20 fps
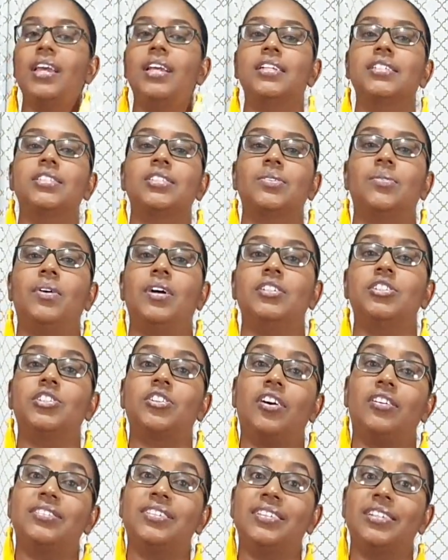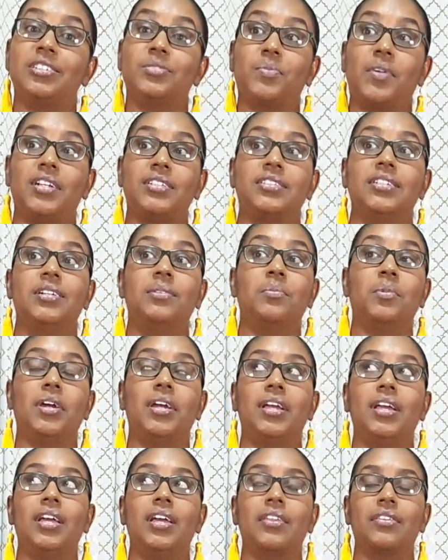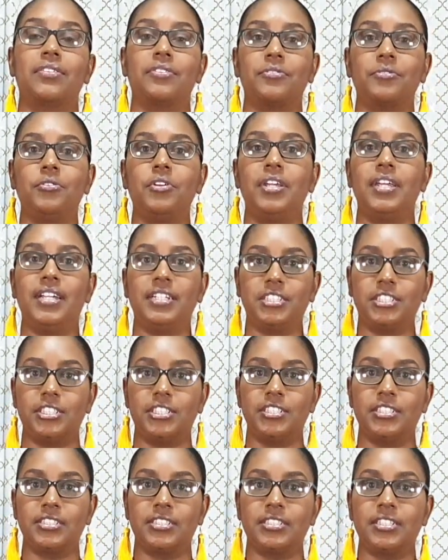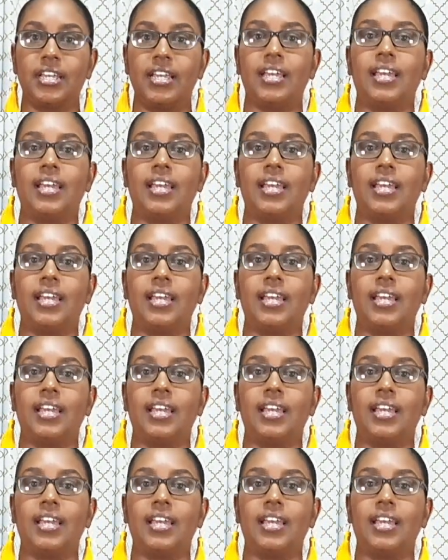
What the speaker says: so I shortened this pattern by 3 inches,